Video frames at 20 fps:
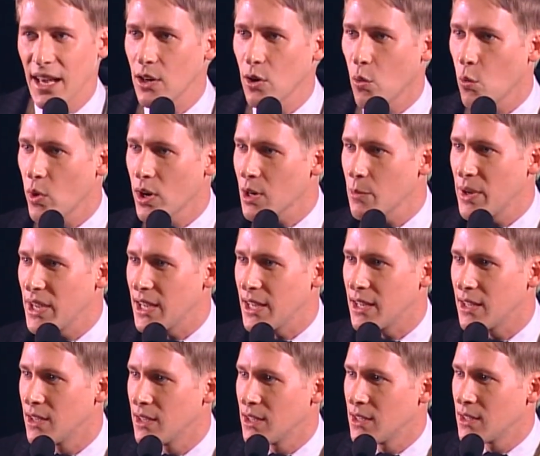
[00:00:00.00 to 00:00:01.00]
And they don't
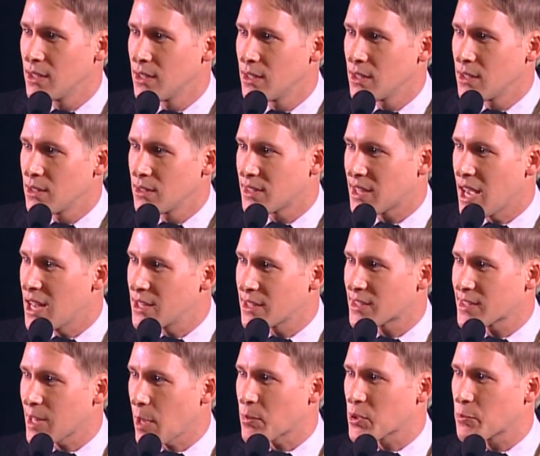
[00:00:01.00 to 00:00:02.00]
want to be
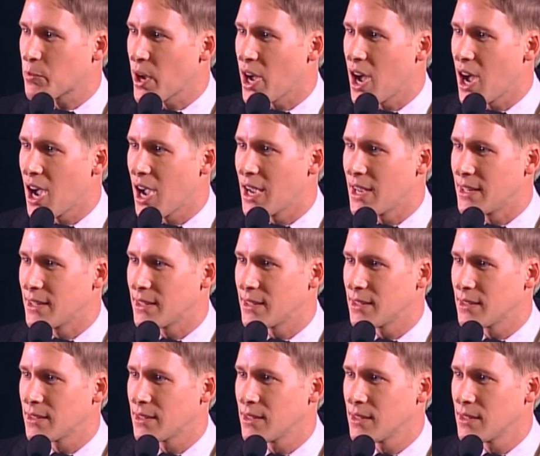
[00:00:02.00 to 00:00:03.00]
10 steps
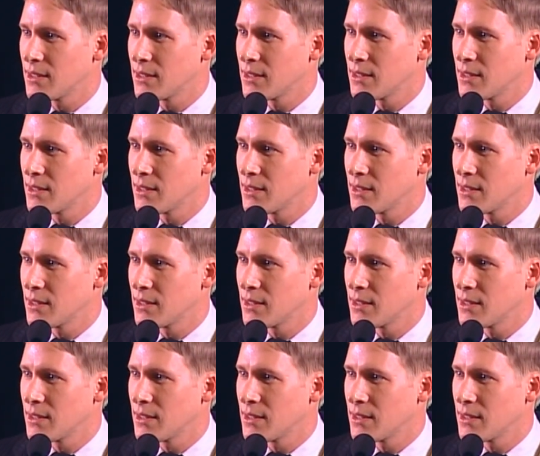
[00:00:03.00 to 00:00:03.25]
behind.